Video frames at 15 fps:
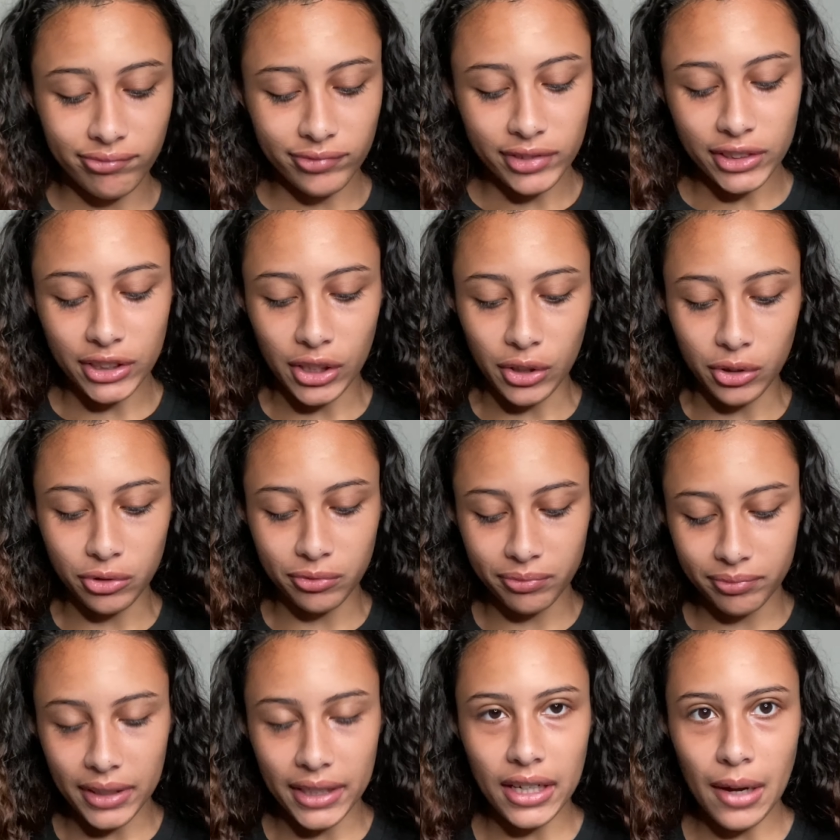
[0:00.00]
So,
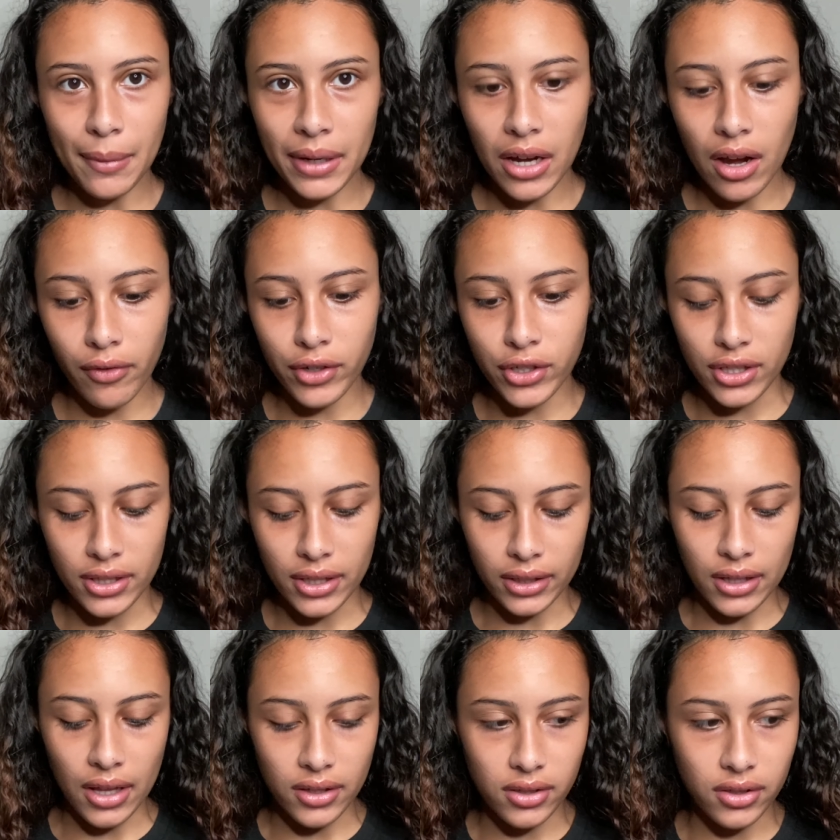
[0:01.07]
and I got my Converses like
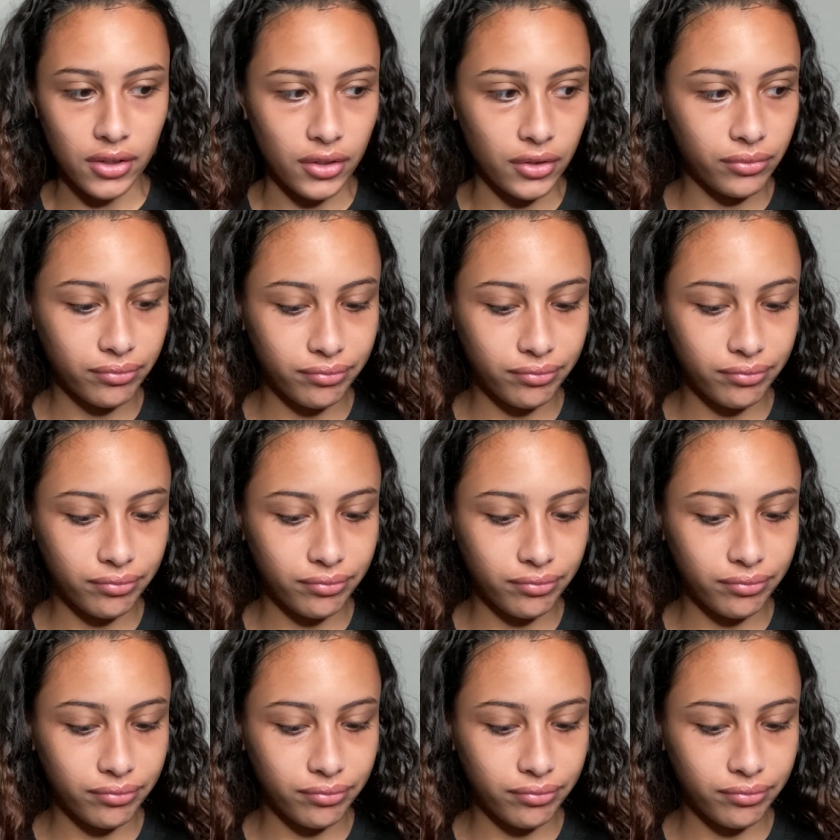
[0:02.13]
last year.